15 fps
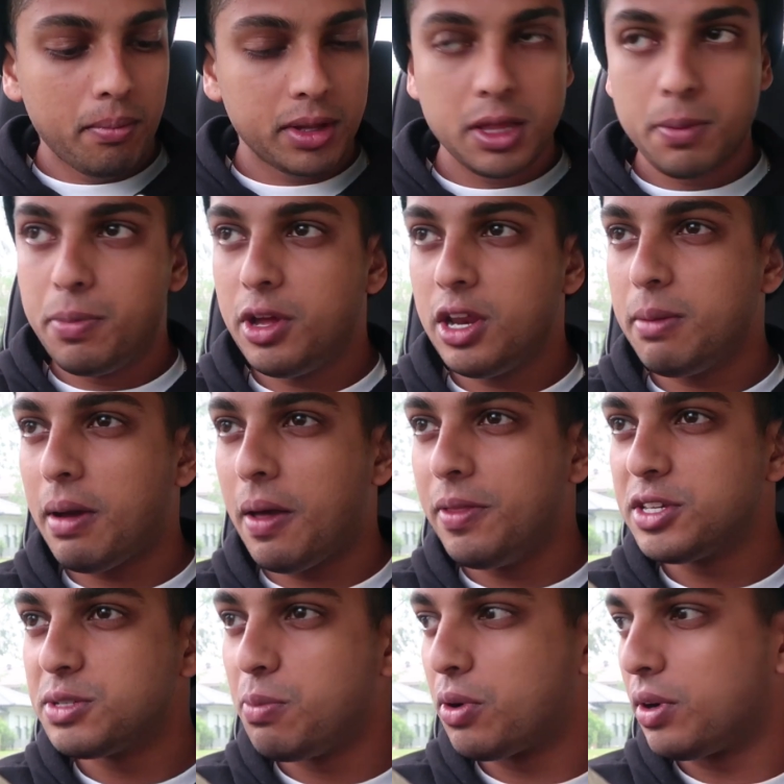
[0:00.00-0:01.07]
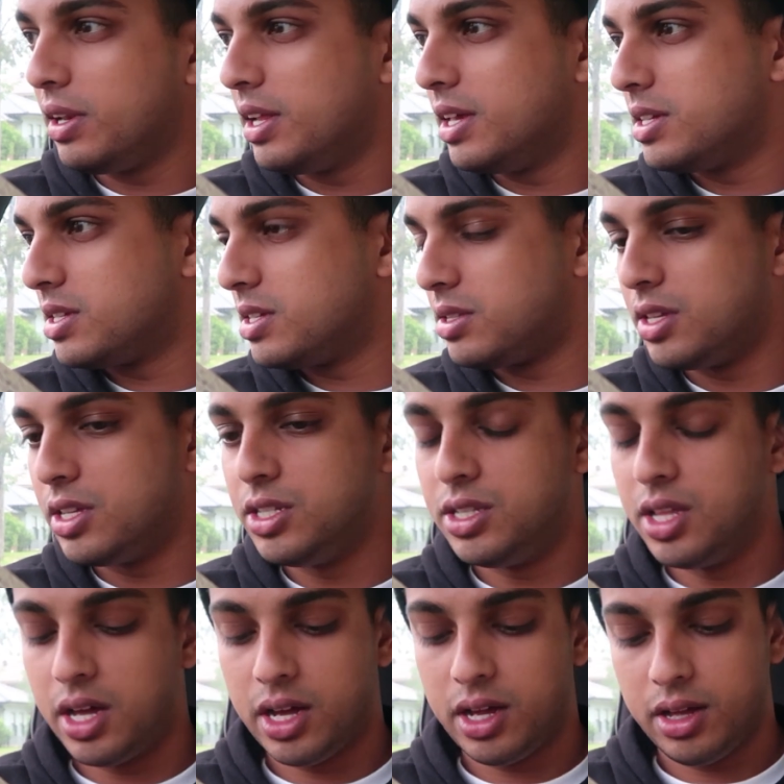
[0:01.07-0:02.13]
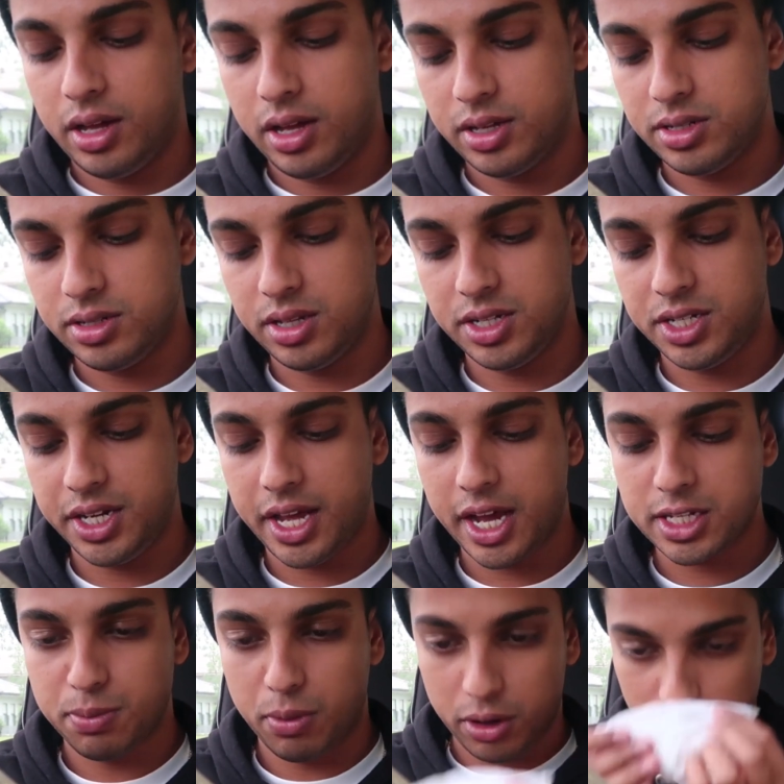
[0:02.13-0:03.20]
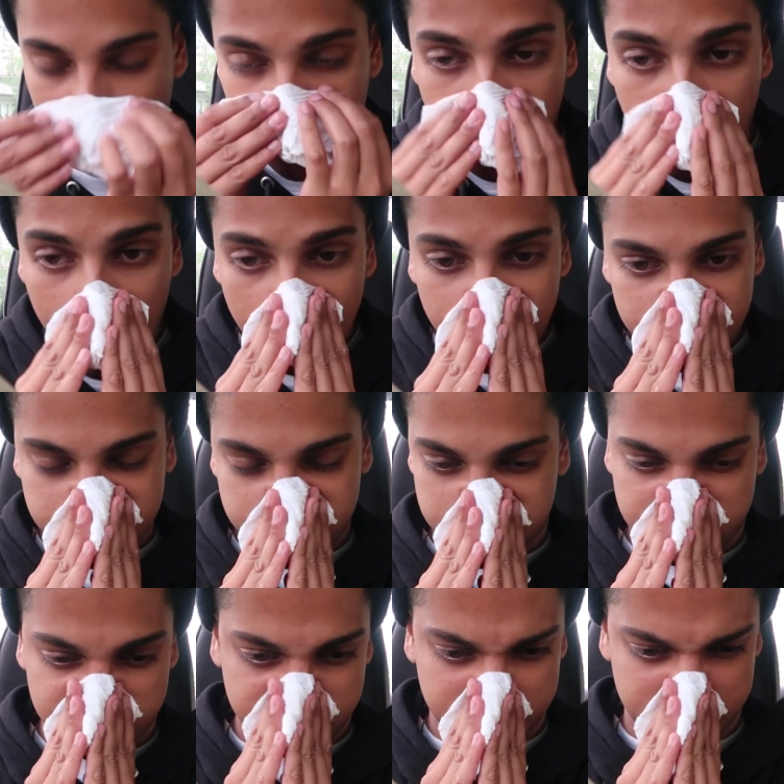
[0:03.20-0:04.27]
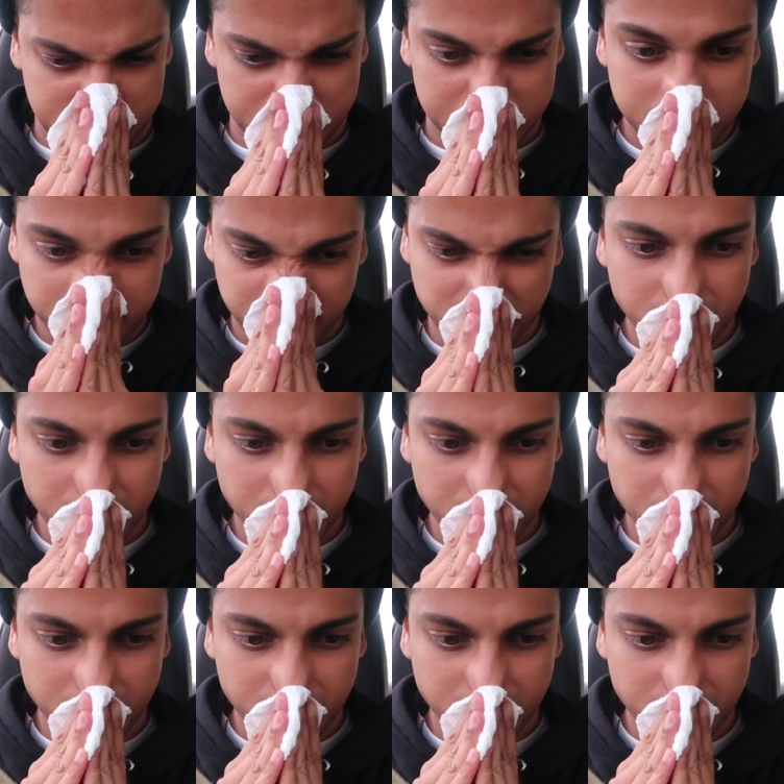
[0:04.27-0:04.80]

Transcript: But the beauty about this model is this is the GX model. I'm